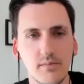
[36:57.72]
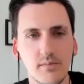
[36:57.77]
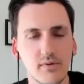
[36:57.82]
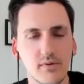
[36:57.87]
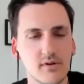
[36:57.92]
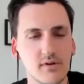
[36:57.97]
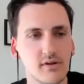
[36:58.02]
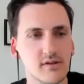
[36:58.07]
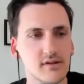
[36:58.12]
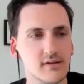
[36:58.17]

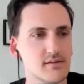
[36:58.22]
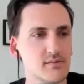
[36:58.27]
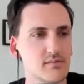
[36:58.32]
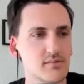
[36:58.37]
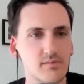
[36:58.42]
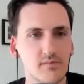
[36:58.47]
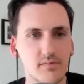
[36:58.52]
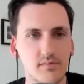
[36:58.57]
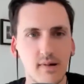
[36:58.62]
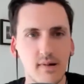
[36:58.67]
because
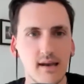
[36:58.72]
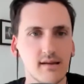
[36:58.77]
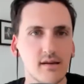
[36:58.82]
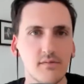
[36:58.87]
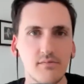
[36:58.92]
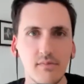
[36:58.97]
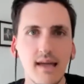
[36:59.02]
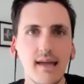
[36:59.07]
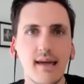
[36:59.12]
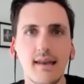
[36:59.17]
men
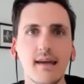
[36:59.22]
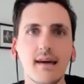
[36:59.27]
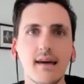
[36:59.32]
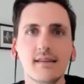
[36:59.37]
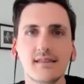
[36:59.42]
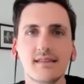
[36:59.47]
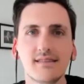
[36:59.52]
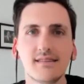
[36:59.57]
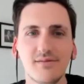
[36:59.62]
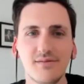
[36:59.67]
can be
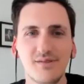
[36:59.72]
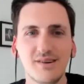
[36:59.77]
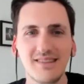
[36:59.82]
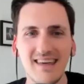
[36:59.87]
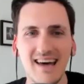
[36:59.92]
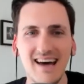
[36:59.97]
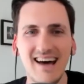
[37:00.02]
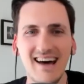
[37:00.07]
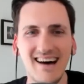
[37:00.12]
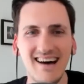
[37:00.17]
idiots with
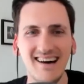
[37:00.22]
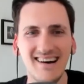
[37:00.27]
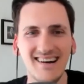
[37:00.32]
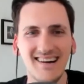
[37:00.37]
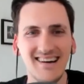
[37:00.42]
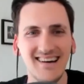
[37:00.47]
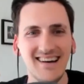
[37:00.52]
that.